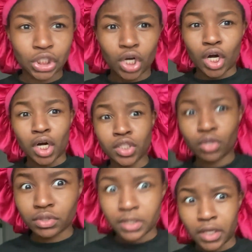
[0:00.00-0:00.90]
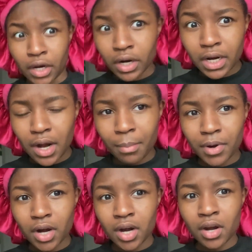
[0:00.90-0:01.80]
your social security
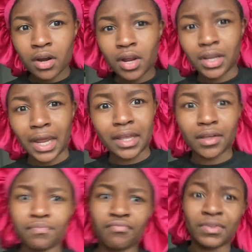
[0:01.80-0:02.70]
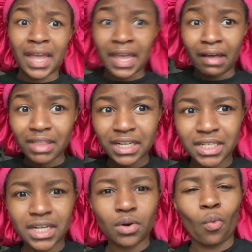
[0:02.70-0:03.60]
number, like, they have that
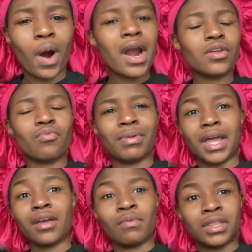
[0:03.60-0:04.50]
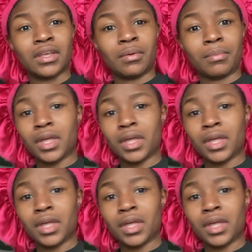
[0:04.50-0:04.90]
shit, why are you playing with them?